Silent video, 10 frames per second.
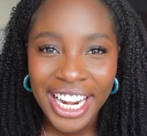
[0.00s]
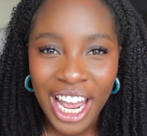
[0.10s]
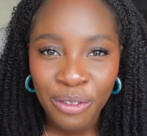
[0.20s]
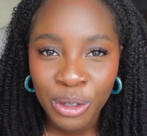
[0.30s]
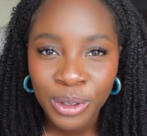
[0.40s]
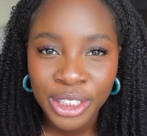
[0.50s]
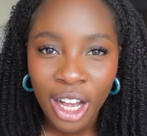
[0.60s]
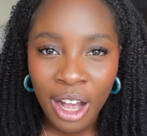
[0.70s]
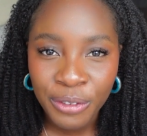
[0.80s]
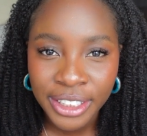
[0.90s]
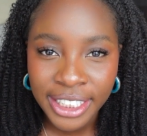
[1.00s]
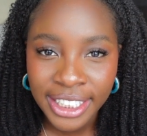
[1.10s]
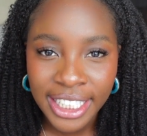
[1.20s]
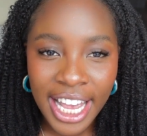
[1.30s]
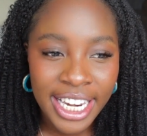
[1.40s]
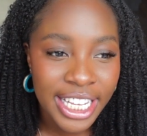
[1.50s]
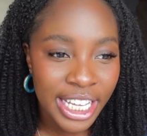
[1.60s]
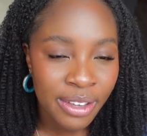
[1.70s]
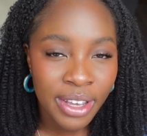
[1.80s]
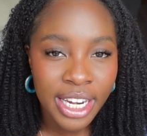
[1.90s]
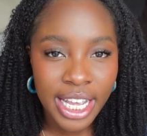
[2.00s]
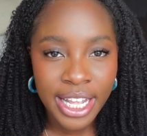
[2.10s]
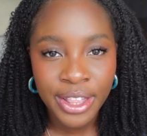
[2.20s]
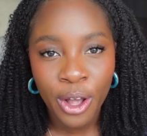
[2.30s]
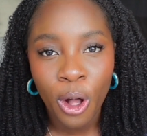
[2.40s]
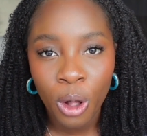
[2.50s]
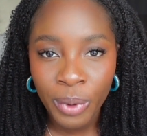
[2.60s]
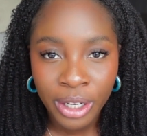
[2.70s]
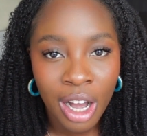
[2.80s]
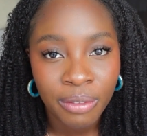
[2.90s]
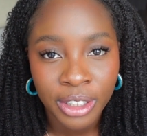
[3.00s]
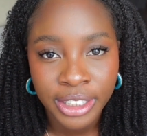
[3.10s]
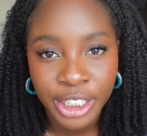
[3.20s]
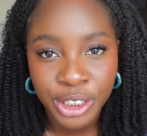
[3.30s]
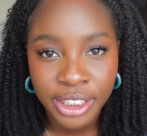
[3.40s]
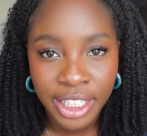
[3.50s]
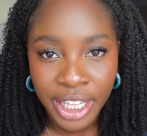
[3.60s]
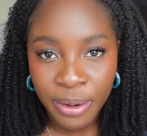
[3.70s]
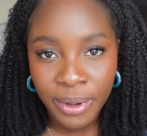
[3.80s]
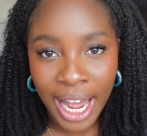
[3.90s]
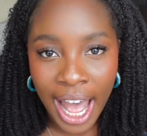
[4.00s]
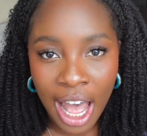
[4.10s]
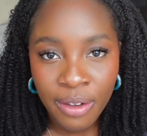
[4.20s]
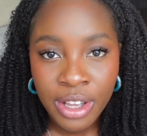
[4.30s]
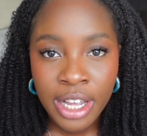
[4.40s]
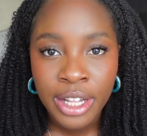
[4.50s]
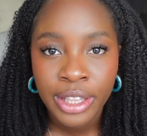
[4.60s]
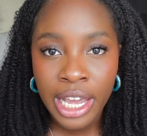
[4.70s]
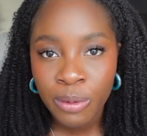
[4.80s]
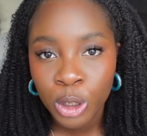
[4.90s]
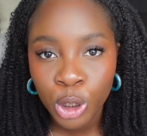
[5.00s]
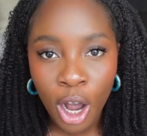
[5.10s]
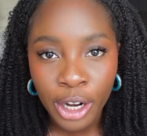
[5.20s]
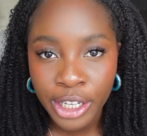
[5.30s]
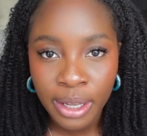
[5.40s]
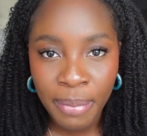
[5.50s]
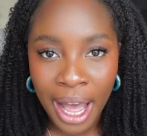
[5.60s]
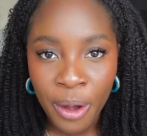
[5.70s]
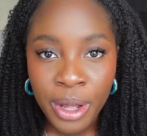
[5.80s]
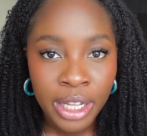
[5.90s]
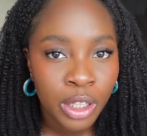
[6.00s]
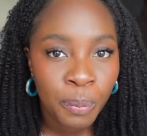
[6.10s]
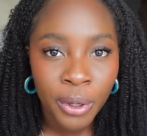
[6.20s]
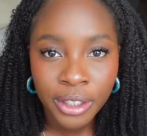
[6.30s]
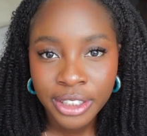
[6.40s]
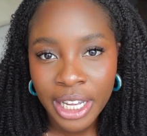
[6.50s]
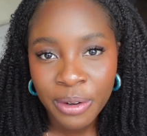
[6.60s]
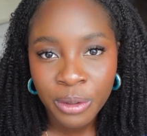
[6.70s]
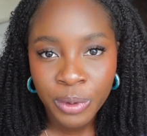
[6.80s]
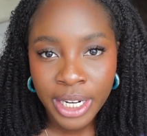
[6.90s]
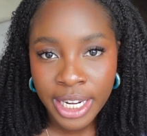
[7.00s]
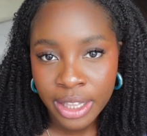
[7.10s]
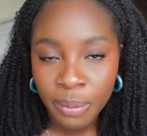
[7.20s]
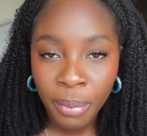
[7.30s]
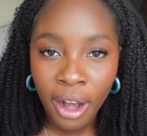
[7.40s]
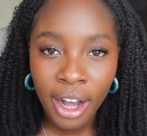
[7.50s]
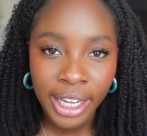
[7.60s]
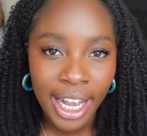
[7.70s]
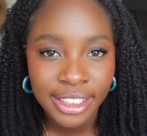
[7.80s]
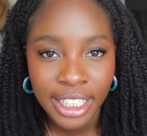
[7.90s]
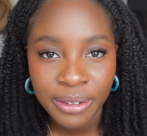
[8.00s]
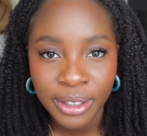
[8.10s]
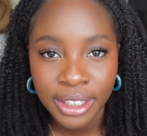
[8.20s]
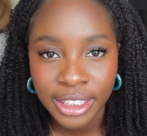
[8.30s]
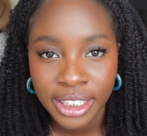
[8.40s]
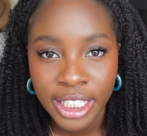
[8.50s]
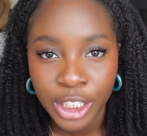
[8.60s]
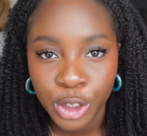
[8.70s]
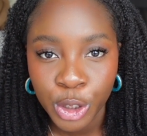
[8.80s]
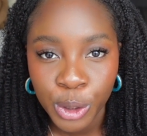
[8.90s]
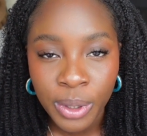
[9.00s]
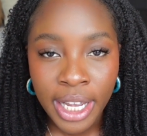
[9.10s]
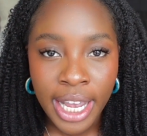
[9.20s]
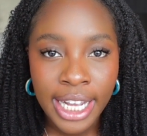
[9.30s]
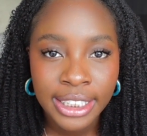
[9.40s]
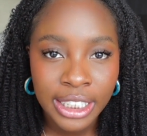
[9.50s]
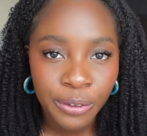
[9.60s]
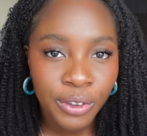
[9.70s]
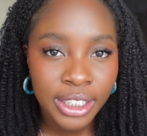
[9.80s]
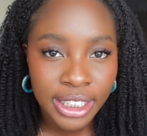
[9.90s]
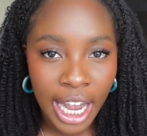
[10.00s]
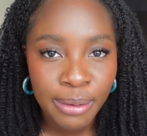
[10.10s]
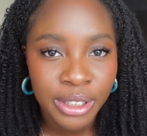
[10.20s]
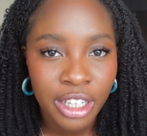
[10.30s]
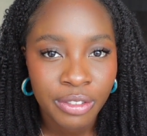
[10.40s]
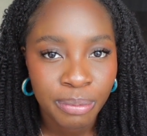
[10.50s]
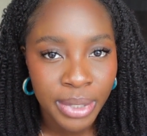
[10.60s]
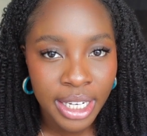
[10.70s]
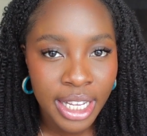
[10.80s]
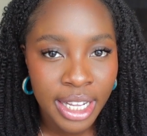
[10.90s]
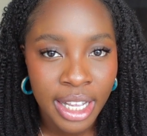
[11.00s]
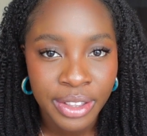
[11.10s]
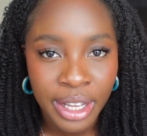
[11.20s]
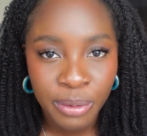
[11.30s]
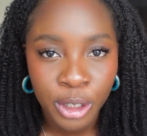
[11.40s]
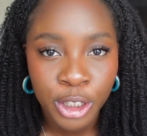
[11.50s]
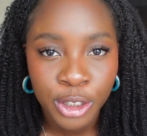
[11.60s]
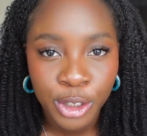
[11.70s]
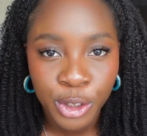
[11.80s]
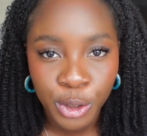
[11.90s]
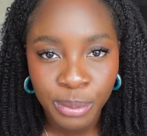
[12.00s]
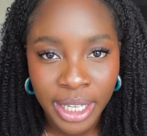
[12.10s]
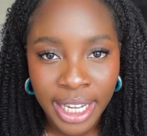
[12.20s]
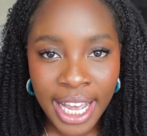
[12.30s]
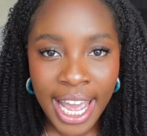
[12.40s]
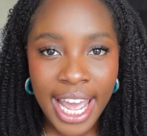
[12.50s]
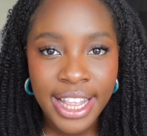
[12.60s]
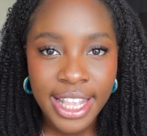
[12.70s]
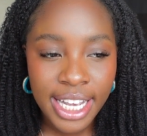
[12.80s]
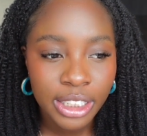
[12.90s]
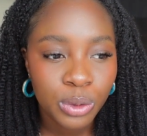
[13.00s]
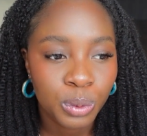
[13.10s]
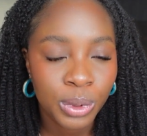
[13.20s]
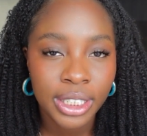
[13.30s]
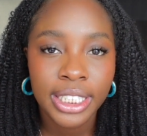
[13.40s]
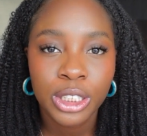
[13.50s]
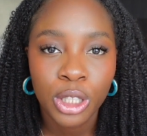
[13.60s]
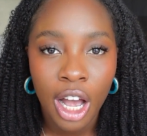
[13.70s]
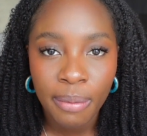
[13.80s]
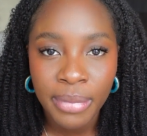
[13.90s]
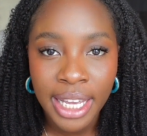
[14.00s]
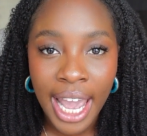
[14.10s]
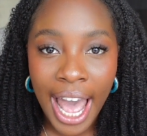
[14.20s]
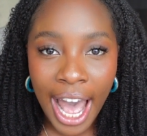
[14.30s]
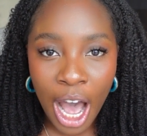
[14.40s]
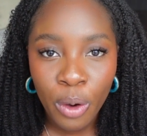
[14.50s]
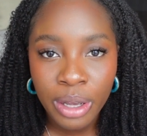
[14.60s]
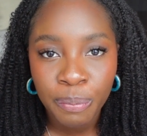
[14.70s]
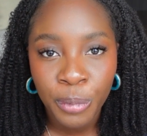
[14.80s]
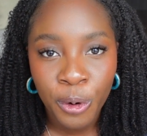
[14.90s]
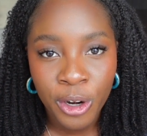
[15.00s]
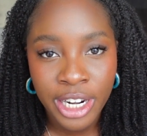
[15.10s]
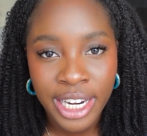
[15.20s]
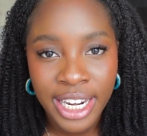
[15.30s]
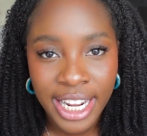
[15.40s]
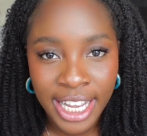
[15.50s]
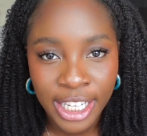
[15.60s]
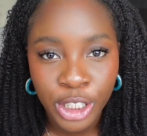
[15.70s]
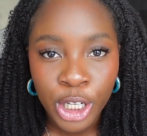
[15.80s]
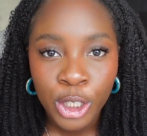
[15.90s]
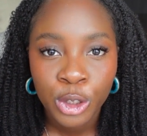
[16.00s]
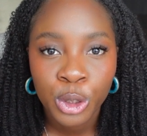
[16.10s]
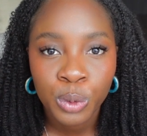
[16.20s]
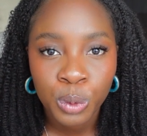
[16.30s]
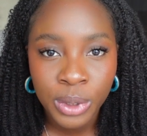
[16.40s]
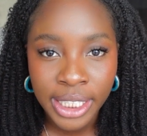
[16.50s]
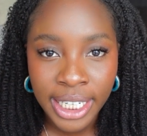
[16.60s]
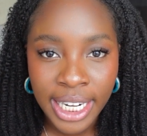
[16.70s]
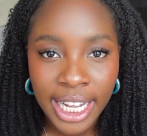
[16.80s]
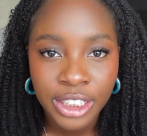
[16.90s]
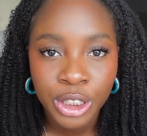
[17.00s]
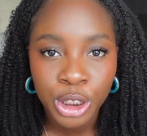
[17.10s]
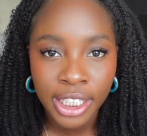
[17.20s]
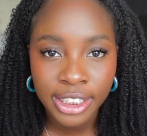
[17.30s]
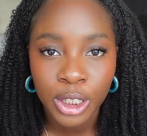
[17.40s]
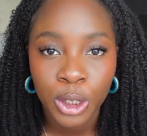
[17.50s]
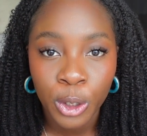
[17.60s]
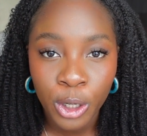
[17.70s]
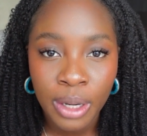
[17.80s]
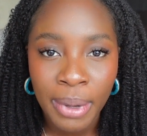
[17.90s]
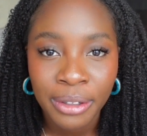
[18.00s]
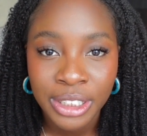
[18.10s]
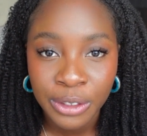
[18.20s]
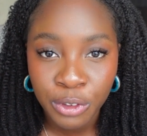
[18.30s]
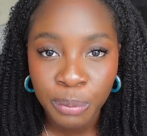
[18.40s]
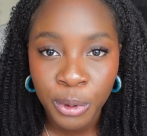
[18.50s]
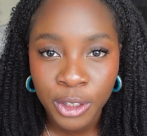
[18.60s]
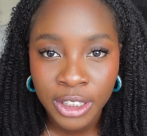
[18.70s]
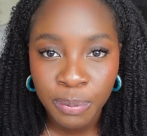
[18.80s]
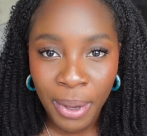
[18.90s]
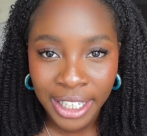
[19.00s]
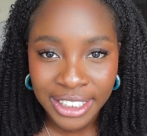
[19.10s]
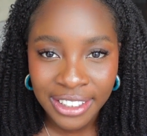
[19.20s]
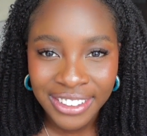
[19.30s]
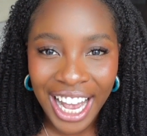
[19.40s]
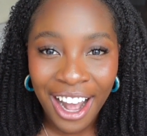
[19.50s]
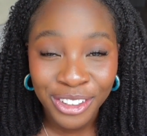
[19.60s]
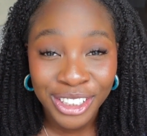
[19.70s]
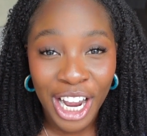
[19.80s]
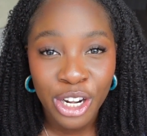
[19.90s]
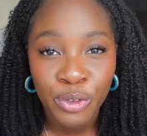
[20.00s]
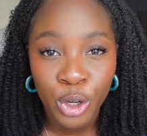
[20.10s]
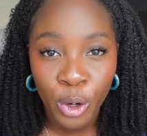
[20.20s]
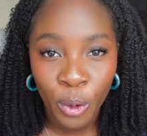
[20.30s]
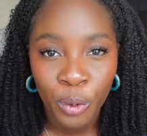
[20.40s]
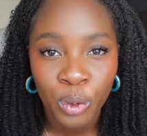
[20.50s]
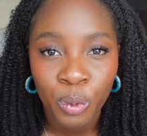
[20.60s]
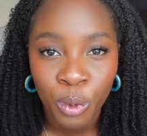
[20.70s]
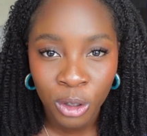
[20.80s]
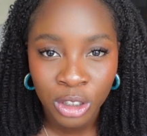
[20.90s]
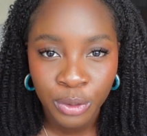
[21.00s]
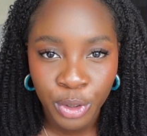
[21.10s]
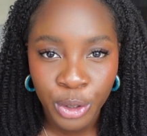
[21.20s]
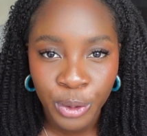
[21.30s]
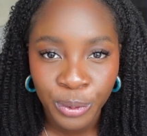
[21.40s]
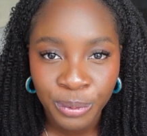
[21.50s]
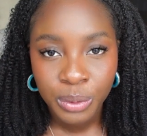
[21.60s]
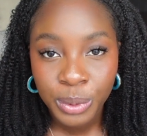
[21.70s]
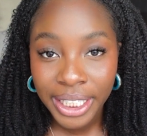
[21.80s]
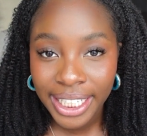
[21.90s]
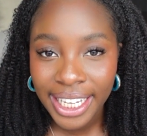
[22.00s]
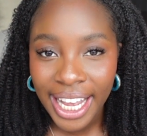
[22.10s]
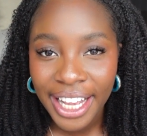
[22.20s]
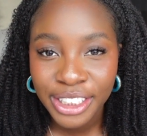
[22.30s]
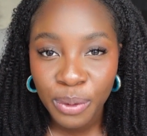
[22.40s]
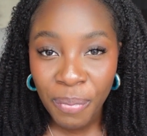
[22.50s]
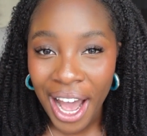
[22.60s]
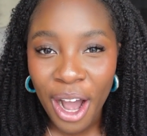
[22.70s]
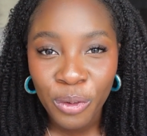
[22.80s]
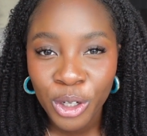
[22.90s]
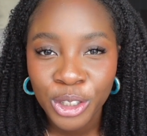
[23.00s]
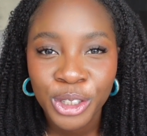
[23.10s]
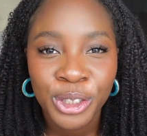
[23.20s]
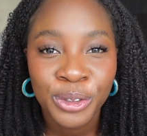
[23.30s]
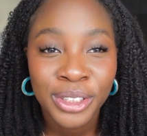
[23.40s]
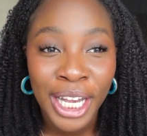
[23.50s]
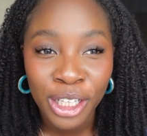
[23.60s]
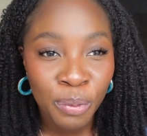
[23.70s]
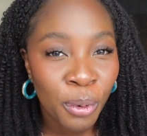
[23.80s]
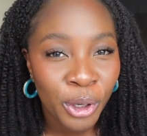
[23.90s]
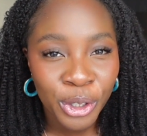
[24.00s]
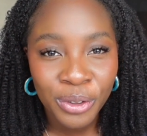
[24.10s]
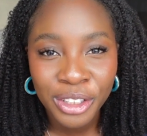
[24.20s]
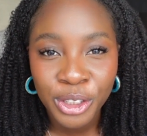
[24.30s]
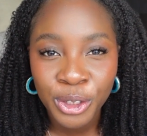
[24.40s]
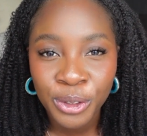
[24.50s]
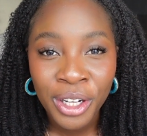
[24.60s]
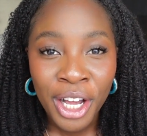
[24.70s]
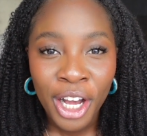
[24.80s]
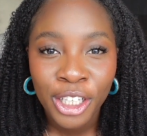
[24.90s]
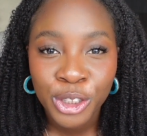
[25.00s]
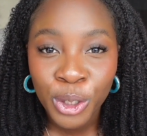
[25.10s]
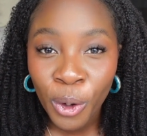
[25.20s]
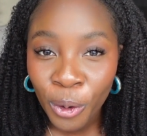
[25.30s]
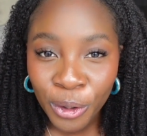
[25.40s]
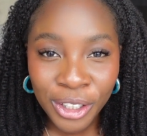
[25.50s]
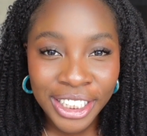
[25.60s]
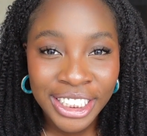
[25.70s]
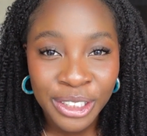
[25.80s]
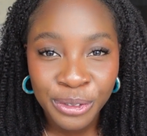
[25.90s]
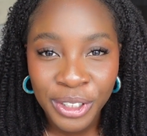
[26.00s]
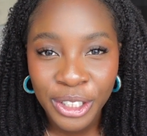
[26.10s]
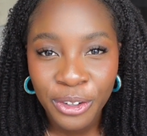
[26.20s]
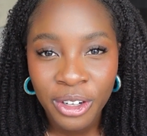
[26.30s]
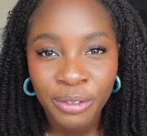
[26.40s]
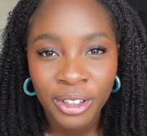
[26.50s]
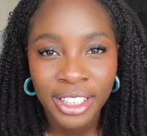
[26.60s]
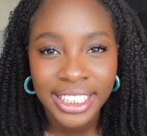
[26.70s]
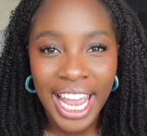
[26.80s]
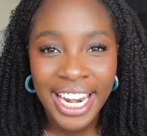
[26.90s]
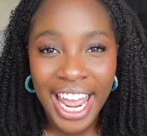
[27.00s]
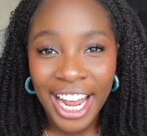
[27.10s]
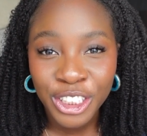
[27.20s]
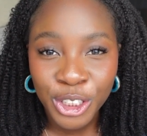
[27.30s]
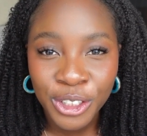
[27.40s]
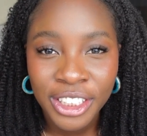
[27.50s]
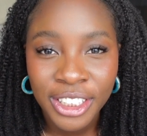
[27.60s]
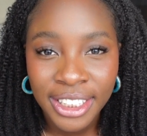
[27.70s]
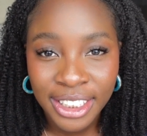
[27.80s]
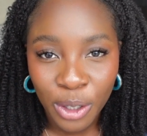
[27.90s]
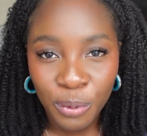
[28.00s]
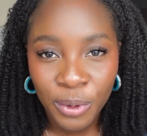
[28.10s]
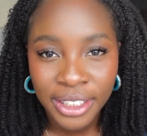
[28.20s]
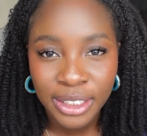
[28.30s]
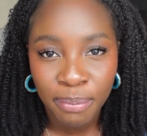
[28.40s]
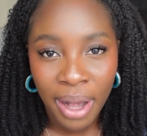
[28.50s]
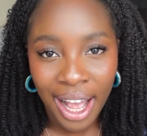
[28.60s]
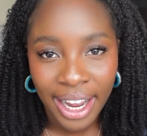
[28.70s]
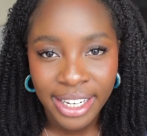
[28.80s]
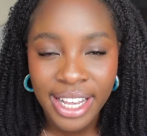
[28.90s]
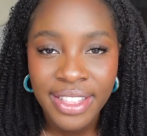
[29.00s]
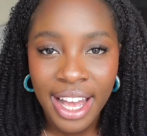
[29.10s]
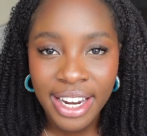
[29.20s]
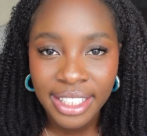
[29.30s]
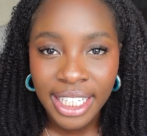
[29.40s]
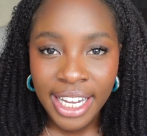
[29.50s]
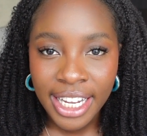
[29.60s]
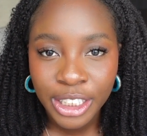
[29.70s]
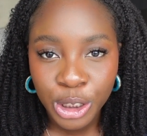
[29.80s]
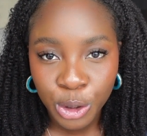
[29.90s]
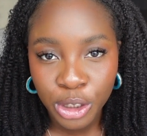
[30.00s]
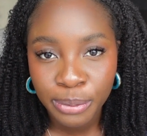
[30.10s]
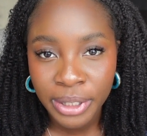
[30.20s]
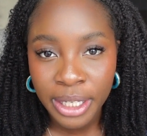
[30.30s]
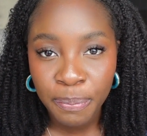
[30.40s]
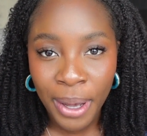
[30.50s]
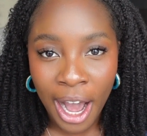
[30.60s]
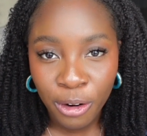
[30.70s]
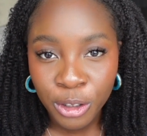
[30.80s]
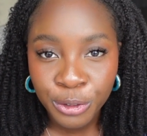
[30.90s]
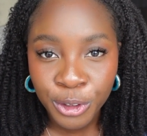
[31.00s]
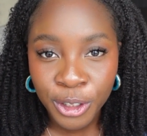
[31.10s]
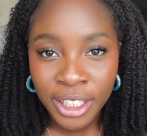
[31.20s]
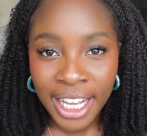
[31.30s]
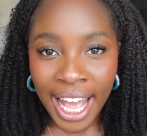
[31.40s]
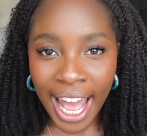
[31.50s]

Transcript: in everyone's offices. And even in the hallway conversations that they would have, they were talking about the books they were reading, the podcasts they were listening to, and different types of media that they were consuming. And this really taught me how important it is to read and to just learn about different perspectives outside of your own worldview. Reading has the power to teleport you into a totally different universe and enter into someone's mind, and that is extremely powerful.